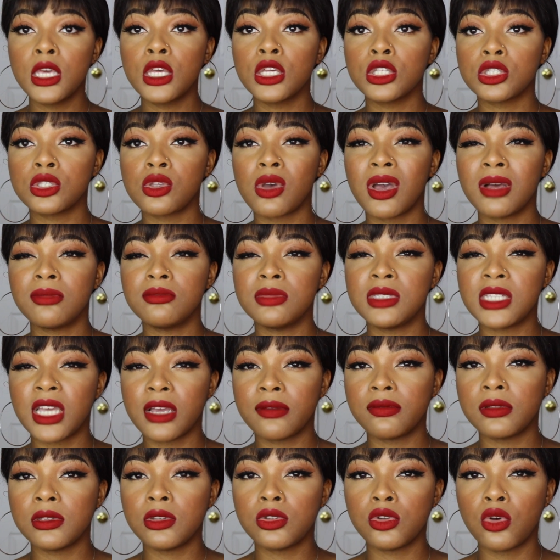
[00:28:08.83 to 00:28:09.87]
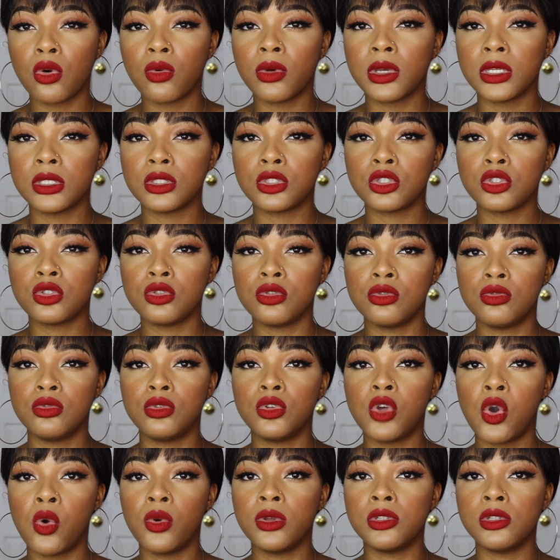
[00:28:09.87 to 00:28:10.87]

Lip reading: so I'm definitely going to go